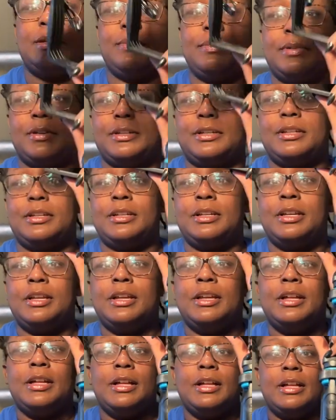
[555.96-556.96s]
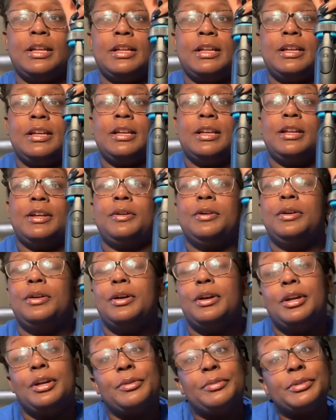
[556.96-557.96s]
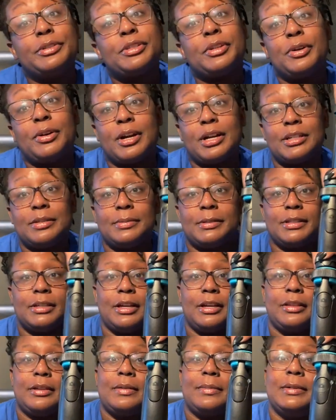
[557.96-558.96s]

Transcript: but it was so hard to put together.